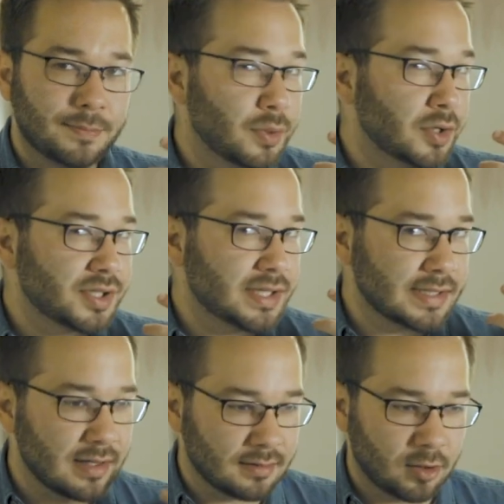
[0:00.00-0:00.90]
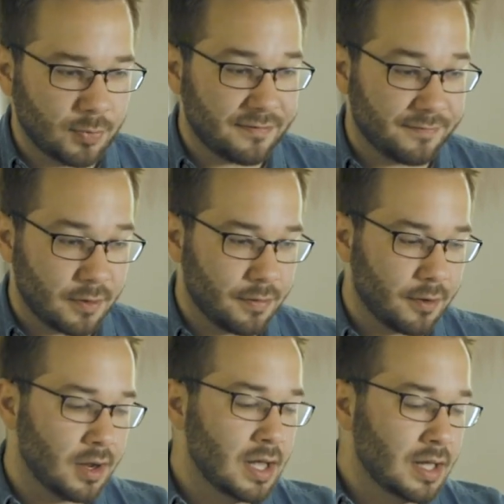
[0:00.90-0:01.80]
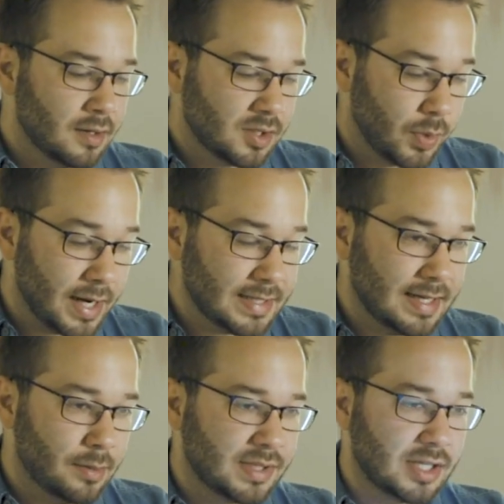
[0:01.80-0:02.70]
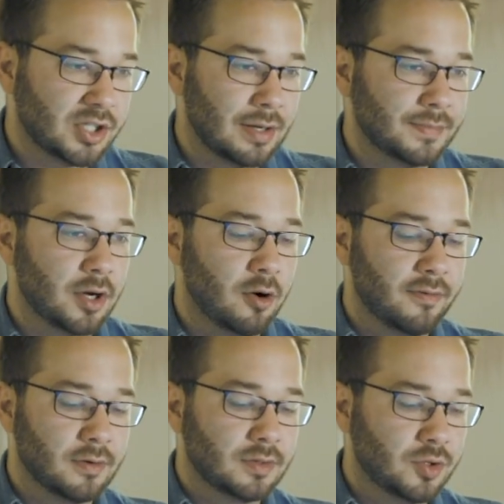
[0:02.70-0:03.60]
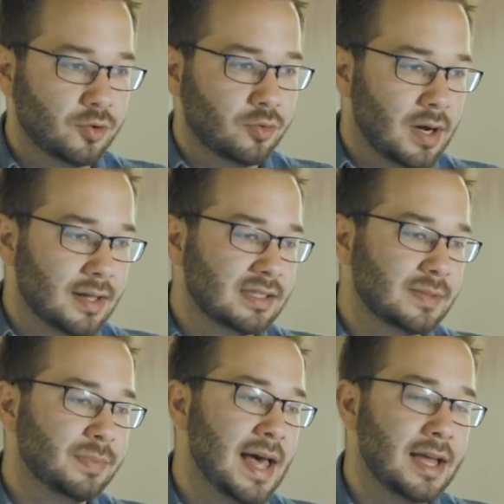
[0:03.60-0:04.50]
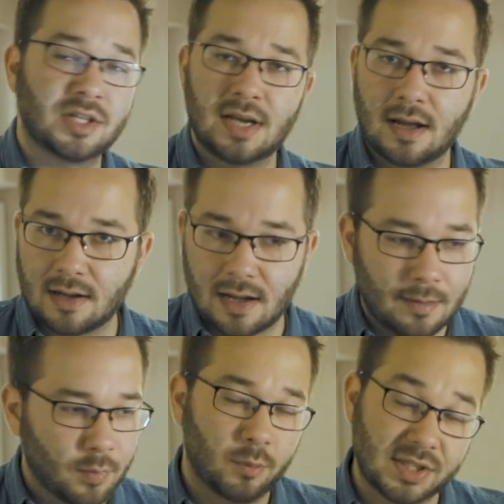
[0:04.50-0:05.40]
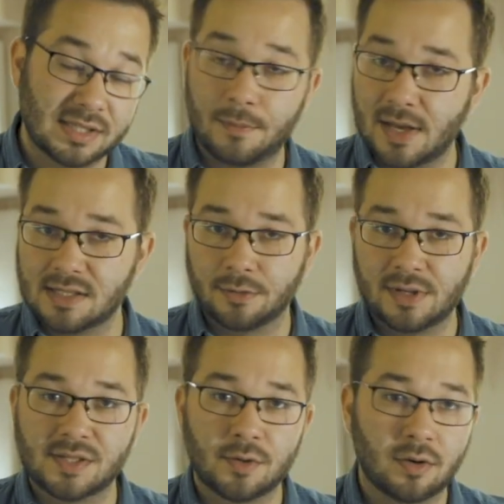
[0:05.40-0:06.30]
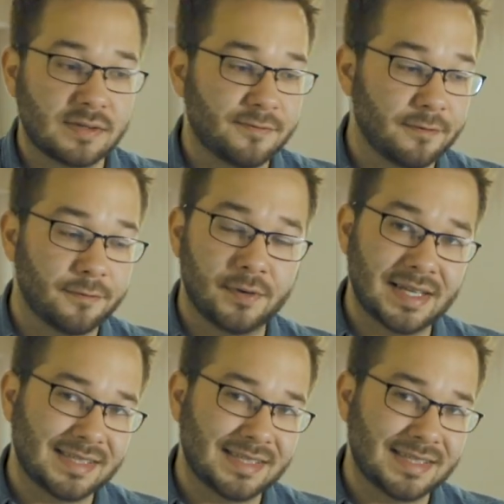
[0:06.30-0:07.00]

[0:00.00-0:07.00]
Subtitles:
to push this a little bit further. So what I did was I jumped over to unsplash.com, which is an amazing resource for free